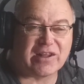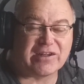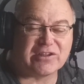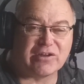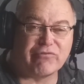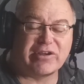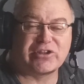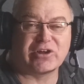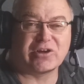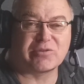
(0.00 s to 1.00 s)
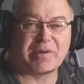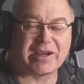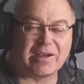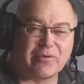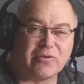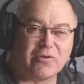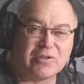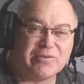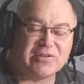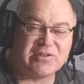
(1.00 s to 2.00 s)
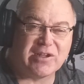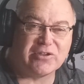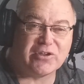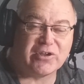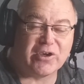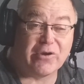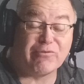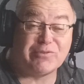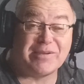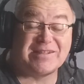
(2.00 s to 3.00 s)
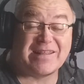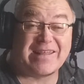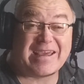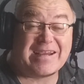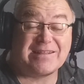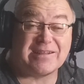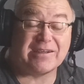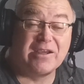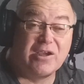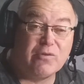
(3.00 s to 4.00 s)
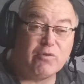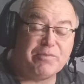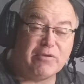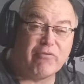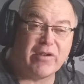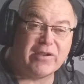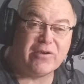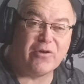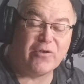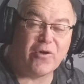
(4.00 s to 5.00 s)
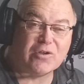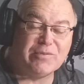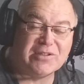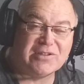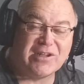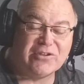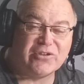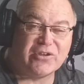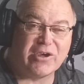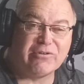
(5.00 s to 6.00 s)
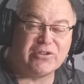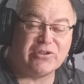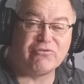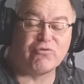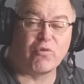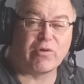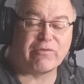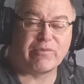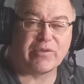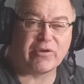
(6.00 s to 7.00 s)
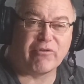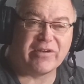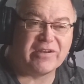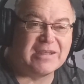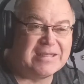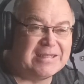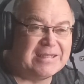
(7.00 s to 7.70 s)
and then it's going to recharge back up on Octopus Intelligent Go, which means then the heating would be running on Octopus Intelligent Go too, drawing from the grid.